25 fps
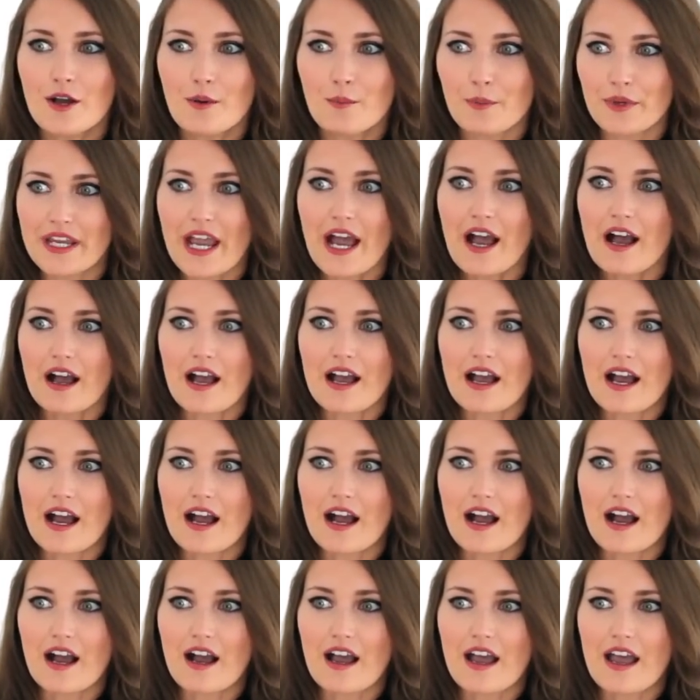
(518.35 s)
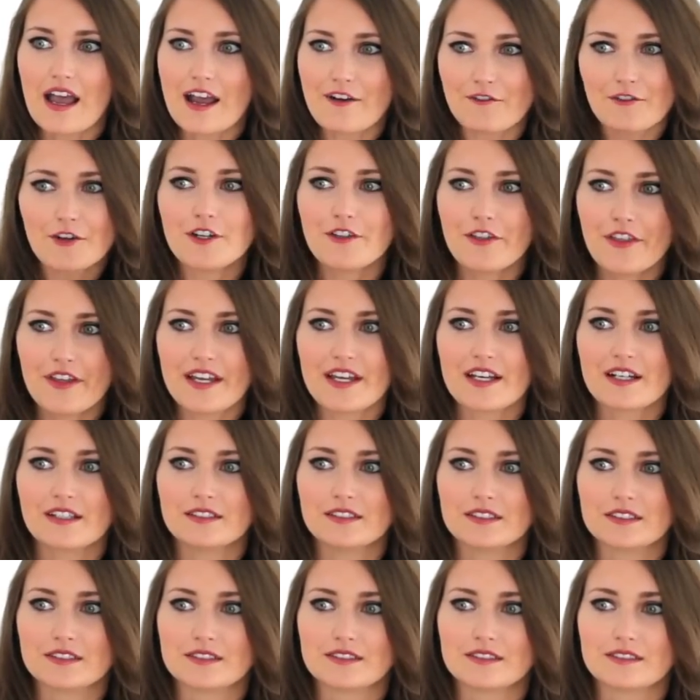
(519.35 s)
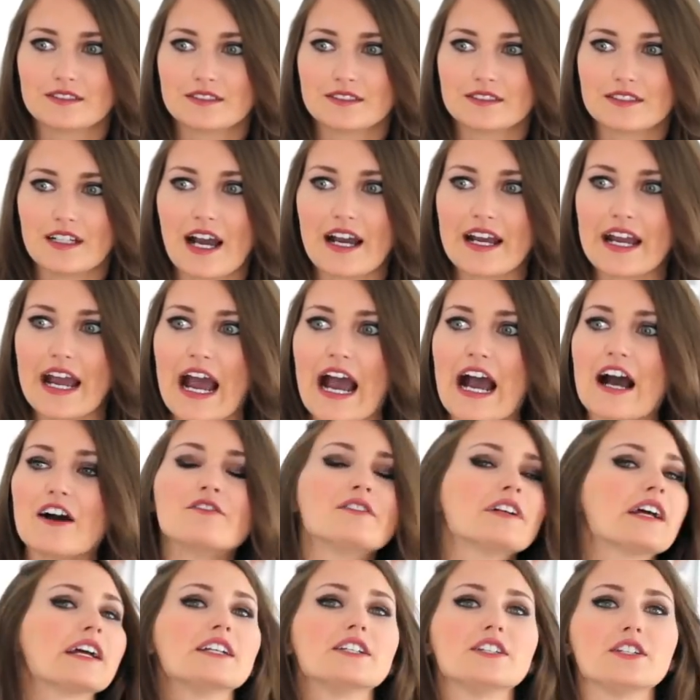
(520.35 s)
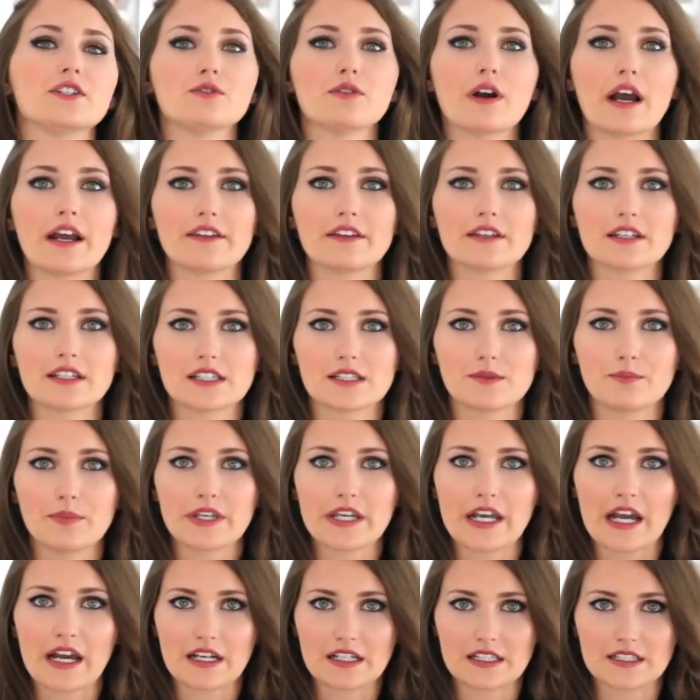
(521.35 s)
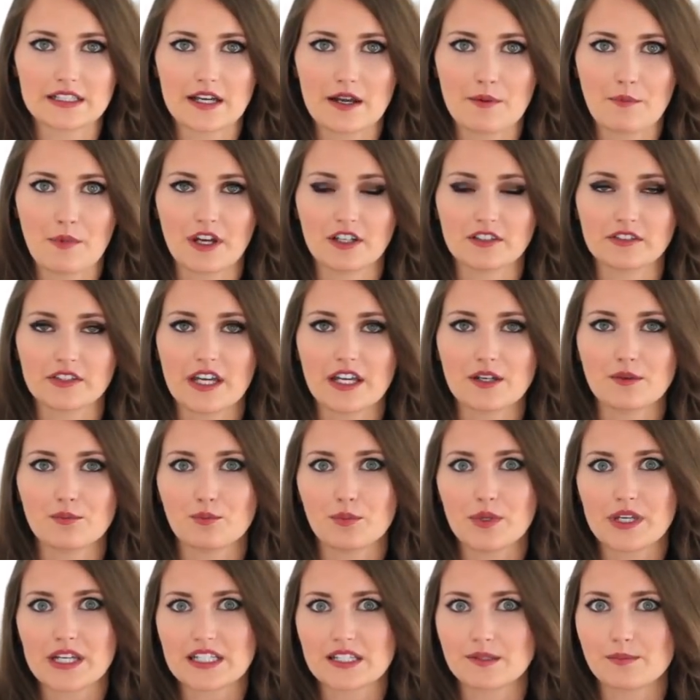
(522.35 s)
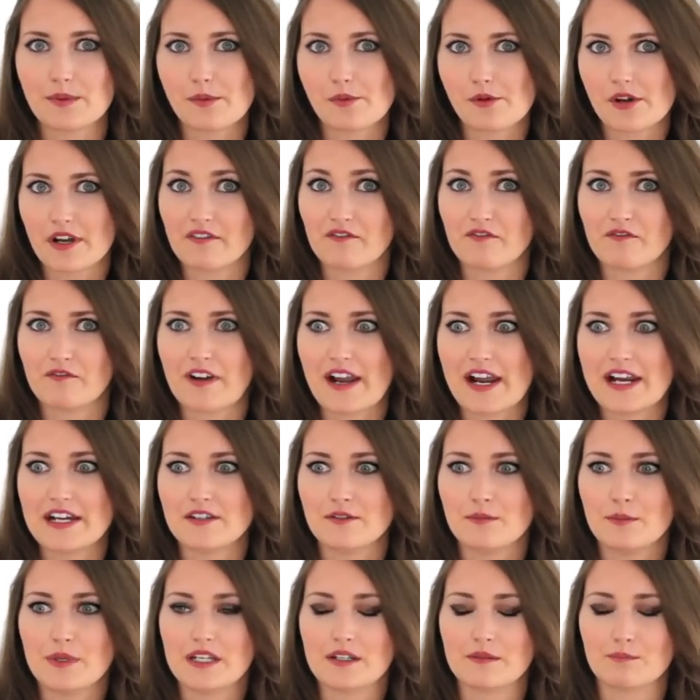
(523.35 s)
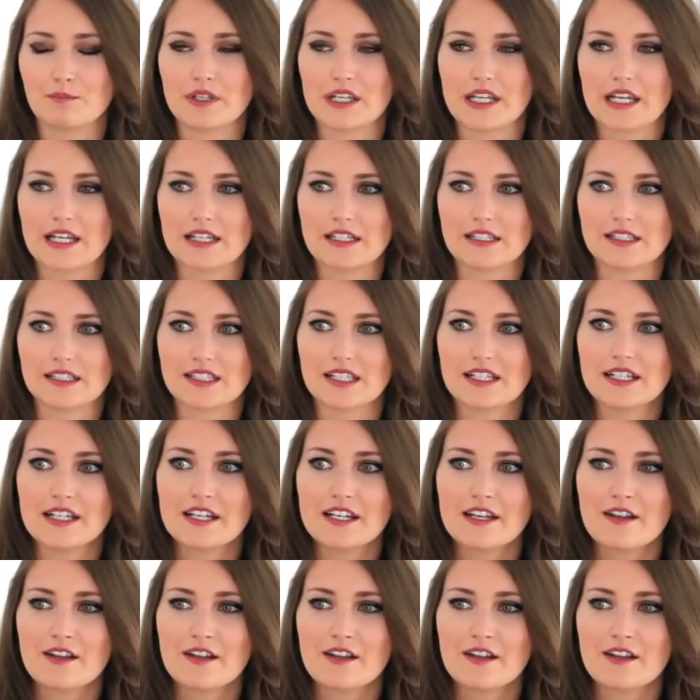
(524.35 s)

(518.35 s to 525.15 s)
But yeah, everything I have and I do, I think, is because I'm online and because people can find me and because